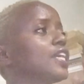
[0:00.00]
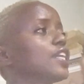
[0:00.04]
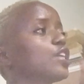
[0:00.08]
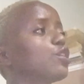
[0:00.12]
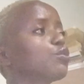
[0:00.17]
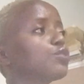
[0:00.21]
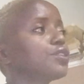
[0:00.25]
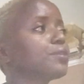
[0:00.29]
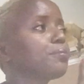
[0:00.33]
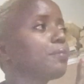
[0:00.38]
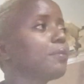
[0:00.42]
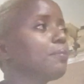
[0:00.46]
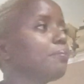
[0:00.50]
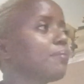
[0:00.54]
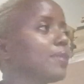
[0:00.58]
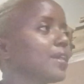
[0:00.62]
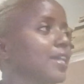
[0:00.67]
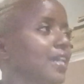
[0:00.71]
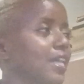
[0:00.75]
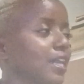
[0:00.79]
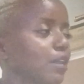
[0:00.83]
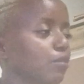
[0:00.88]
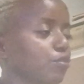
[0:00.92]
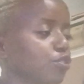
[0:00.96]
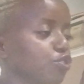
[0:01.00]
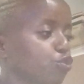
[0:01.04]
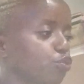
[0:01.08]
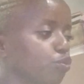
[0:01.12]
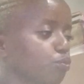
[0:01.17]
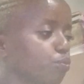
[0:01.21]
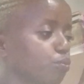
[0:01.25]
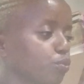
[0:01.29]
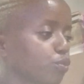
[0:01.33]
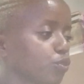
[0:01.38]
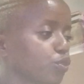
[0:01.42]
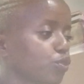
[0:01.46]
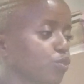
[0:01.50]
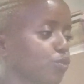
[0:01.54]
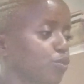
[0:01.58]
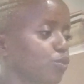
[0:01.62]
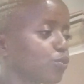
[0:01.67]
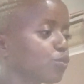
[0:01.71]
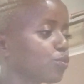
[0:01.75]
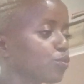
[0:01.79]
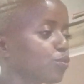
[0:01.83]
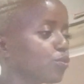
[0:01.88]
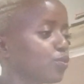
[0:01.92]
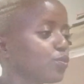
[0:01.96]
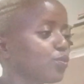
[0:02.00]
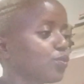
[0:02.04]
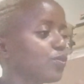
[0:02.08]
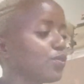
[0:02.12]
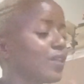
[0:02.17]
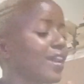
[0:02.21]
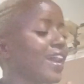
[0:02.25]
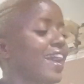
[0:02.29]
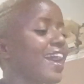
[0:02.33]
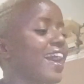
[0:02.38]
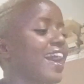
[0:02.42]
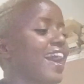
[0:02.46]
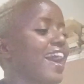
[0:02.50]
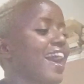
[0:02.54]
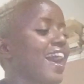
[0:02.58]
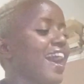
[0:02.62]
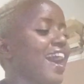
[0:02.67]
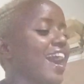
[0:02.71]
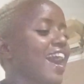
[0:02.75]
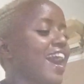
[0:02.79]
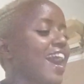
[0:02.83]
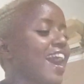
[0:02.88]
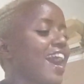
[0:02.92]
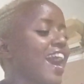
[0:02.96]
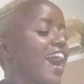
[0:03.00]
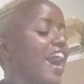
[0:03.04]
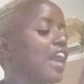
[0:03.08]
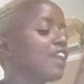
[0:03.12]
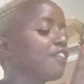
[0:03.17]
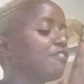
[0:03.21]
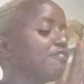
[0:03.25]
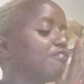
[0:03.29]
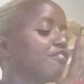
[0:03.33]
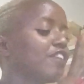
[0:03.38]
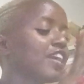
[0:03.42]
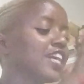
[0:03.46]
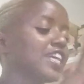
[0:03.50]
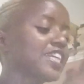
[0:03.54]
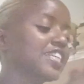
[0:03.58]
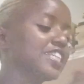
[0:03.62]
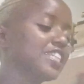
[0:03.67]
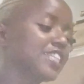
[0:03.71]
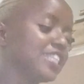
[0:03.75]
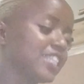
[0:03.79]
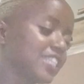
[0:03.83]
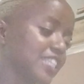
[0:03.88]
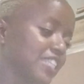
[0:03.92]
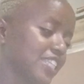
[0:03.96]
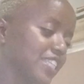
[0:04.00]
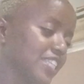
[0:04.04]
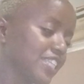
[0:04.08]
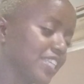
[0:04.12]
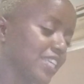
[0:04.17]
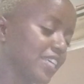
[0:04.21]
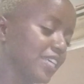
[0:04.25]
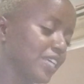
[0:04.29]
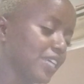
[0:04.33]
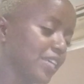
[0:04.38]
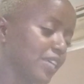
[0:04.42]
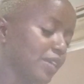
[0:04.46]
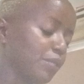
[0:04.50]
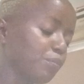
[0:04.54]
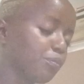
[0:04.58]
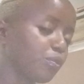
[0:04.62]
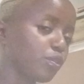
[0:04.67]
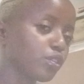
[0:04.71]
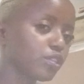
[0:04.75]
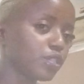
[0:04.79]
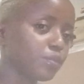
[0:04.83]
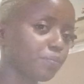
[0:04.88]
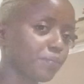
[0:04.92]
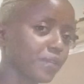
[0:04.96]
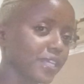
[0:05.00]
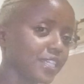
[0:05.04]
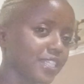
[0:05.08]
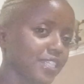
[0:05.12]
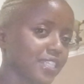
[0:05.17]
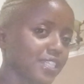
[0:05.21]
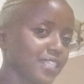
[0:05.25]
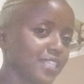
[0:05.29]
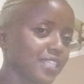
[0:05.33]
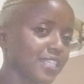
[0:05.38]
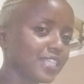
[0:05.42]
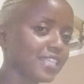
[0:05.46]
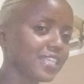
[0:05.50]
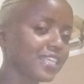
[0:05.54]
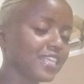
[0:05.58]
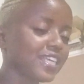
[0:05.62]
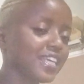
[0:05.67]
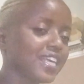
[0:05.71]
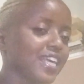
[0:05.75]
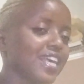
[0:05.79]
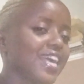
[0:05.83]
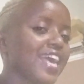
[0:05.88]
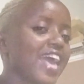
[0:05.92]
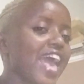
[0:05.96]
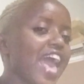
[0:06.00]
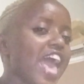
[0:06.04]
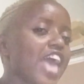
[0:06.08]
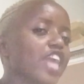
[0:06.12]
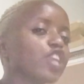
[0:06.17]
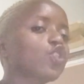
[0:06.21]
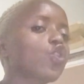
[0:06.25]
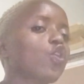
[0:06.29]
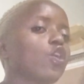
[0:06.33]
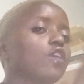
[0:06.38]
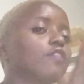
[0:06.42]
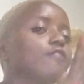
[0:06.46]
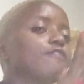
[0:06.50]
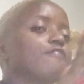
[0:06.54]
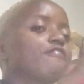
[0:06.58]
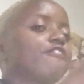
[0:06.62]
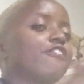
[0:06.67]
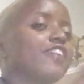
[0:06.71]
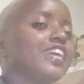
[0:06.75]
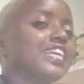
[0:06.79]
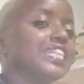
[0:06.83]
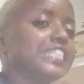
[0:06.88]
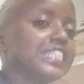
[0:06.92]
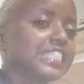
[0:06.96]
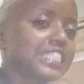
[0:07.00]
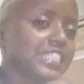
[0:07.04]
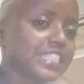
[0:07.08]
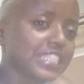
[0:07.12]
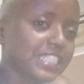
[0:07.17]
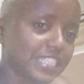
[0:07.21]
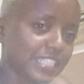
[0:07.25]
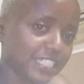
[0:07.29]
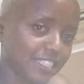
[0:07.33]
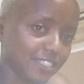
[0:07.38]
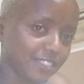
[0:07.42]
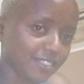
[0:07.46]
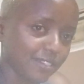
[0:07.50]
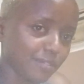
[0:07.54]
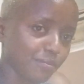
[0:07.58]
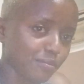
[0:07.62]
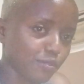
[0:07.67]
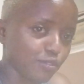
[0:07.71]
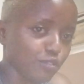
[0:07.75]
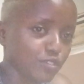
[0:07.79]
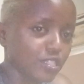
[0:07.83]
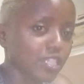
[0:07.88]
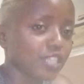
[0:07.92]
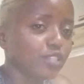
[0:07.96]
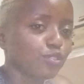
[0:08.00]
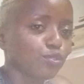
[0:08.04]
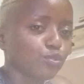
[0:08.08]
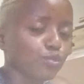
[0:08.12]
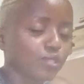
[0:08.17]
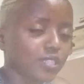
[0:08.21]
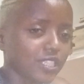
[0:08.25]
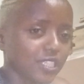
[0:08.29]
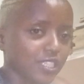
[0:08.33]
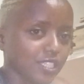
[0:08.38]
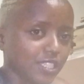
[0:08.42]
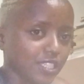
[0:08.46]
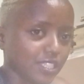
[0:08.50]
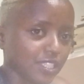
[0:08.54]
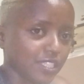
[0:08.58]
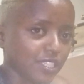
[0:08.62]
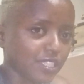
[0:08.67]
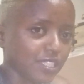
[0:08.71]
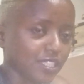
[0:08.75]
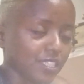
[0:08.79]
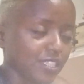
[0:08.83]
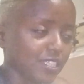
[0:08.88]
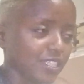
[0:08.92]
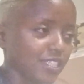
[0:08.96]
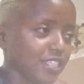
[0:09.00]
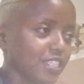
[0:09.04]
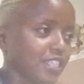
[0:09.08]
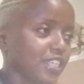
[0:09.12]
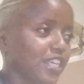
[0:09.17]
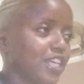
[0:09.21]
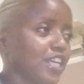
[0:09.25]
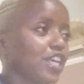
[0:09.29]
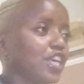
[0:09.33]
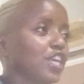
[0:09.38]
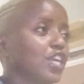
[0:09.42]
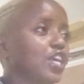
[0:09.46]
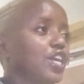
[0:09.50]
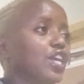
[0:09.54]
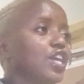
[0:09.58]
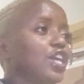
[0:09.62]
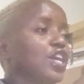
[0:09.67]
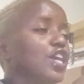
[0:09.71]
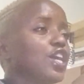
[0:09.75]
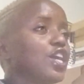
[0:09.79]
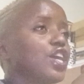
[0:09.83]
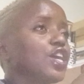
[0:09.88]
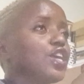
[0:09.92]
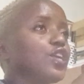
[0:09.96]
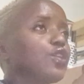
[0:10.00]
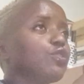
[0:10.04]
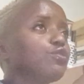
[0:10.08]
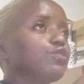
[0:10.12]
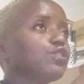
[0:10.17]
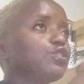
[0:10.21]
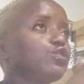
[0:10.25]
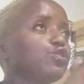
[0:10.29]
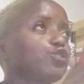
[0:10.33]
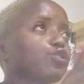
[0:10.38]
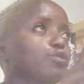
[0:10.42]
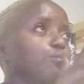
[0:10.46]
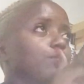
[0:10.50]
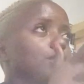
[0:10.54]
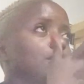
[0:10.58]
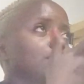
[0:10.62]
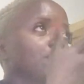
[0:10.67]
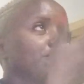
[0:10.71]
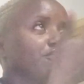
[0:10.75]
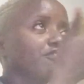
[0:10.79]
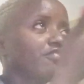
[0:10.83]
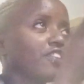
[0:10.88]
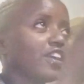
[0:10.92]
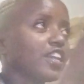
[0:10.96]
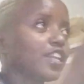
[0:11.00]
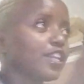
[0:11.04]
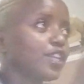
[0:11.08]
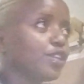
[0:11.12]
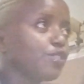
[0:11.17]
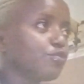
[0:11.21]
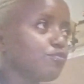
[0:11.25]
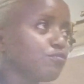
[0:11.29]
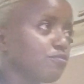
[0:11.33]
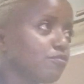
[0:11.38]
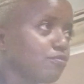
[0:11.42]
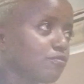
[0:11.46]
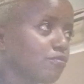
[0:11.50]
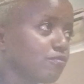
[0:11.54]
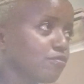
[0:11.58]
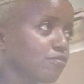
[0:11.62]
Now remember, our job was to advise prospects and convince, because that is what sales is. You need to show me the value